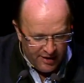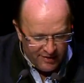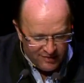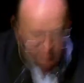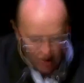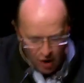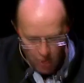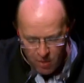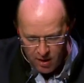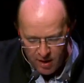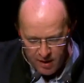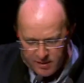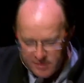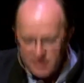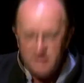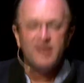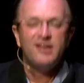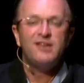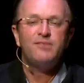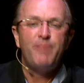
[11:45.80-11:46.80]
So,
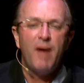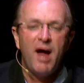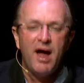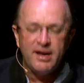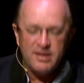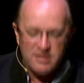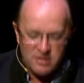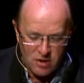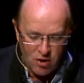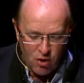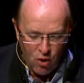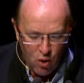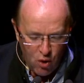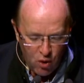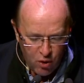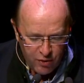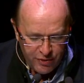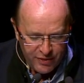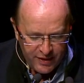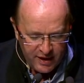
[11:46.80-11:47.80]
despite
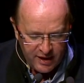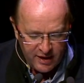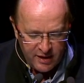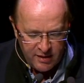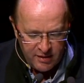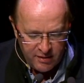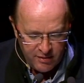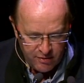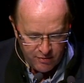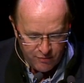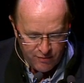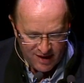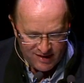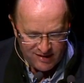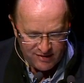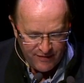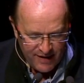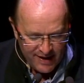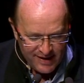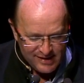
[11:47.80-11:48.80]
all the
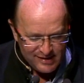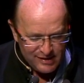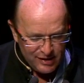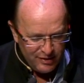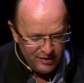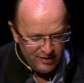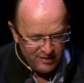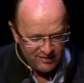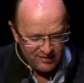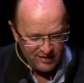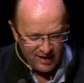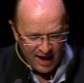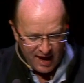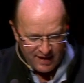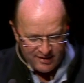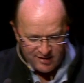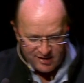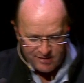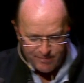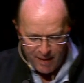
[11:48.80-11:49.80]
reservations
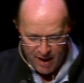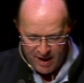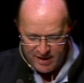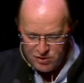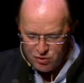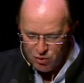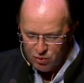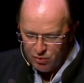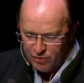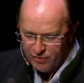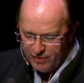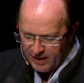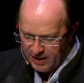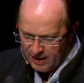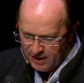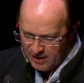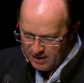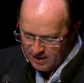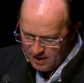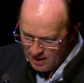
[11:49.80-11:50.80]
and despite all
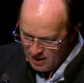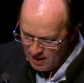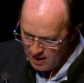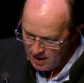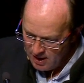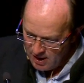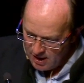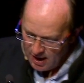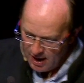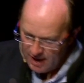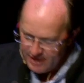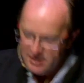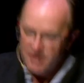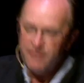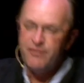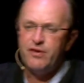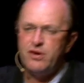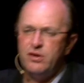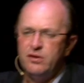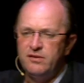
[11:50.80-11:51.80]
the uh,
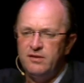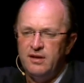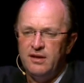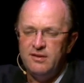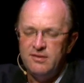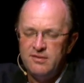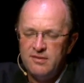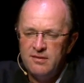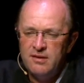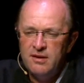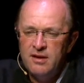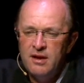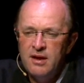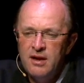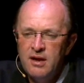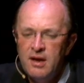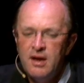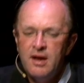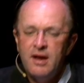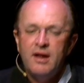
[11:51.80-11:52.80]
difficulties,
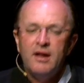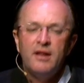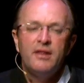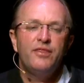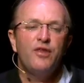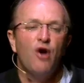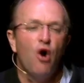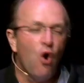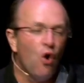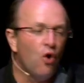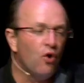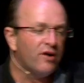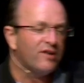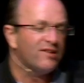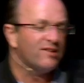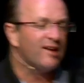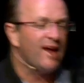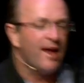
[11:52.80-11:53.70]
the Hawks